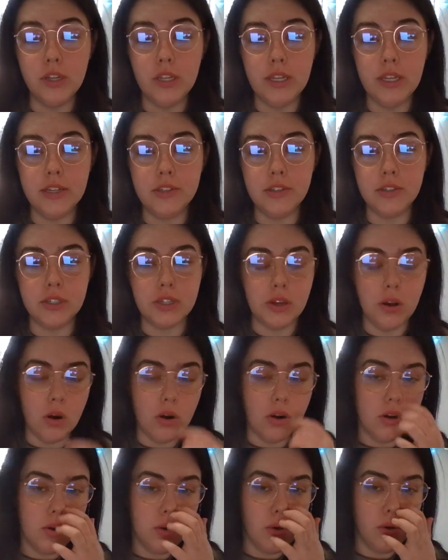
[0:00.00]
interesting
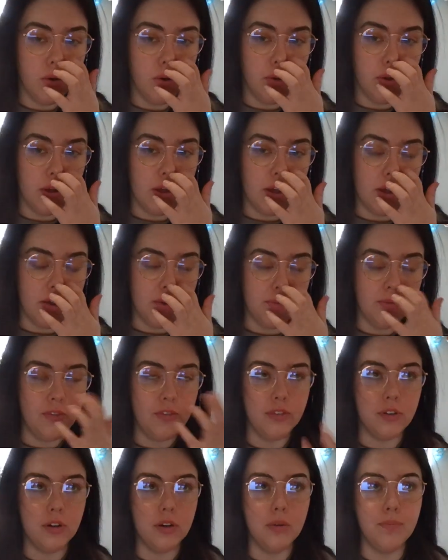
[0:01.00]
article
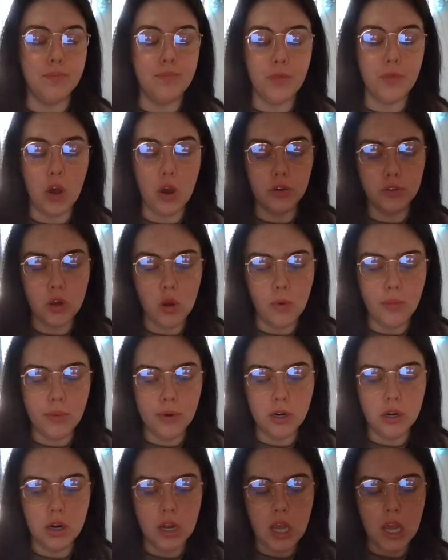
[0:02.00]
from
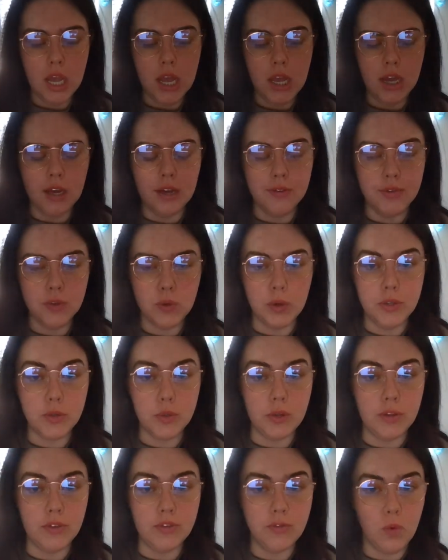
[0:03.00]
October of
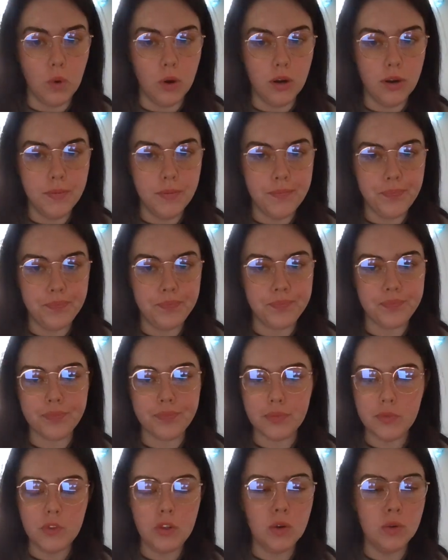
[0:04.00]
2024,
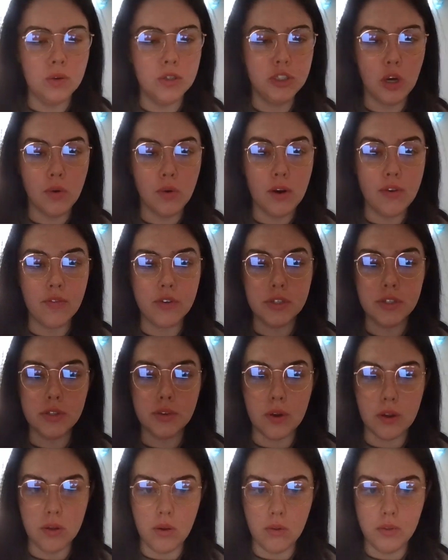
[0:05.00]
which I'll reference
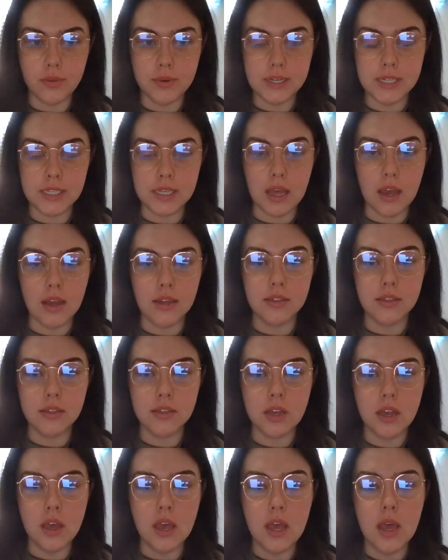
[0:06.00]
throughout all 3 slides.
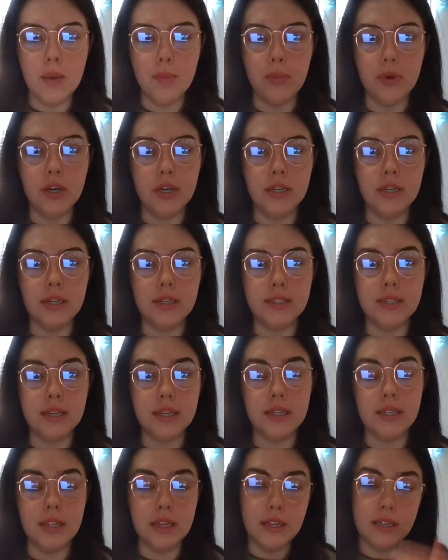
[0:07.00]
But it
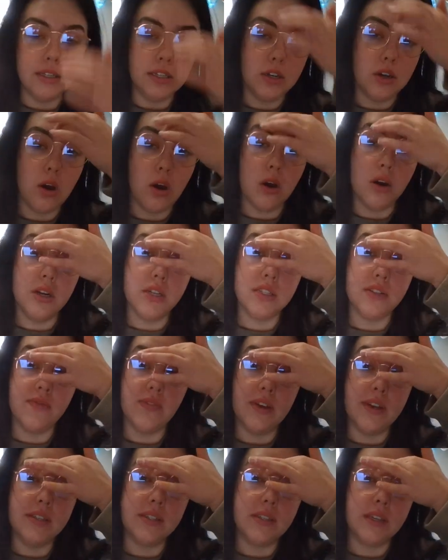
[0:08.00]
said that Dakar is
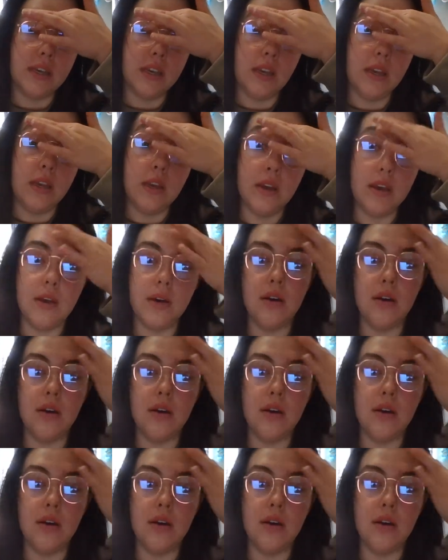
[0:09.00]
facing